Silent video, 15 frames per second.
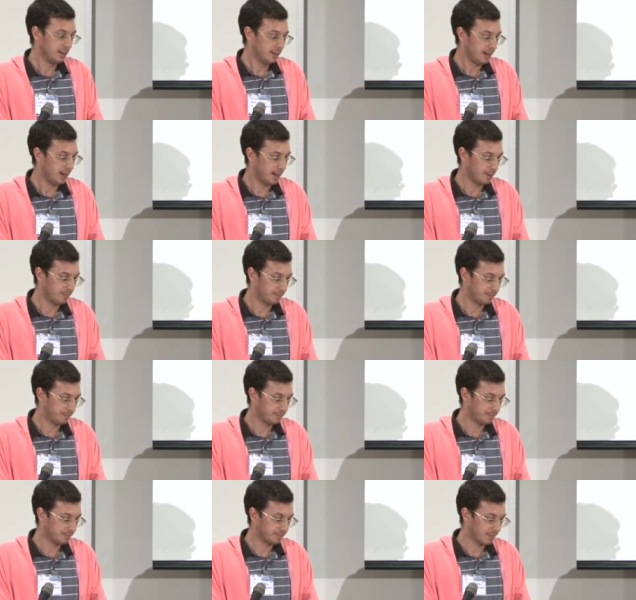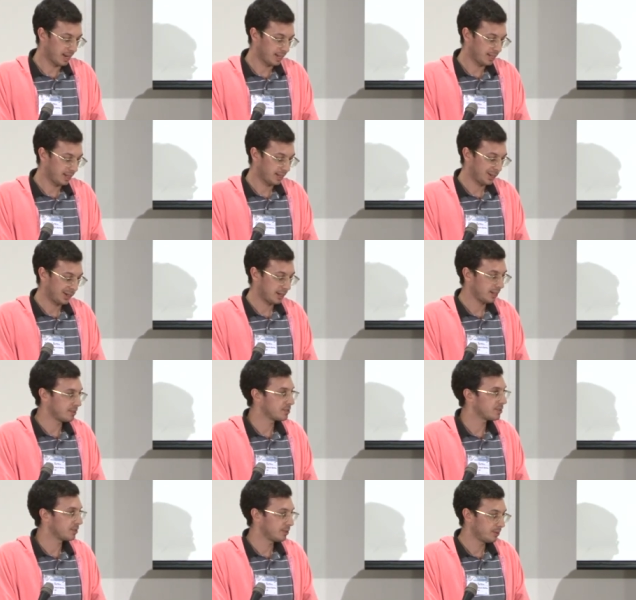I can't get
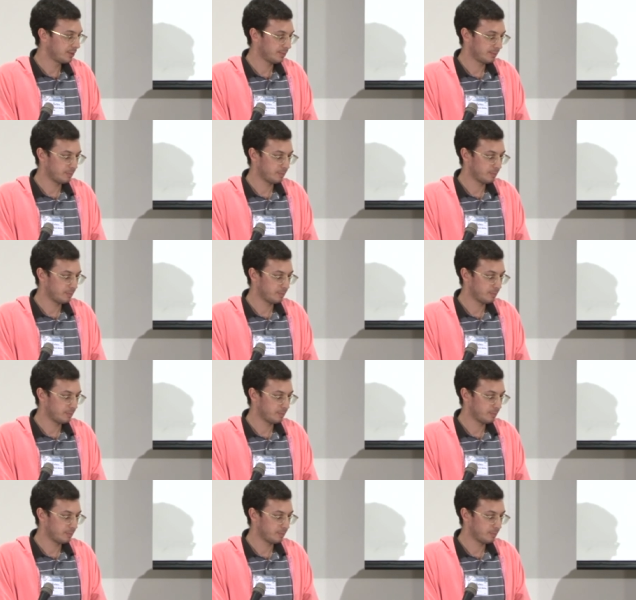into,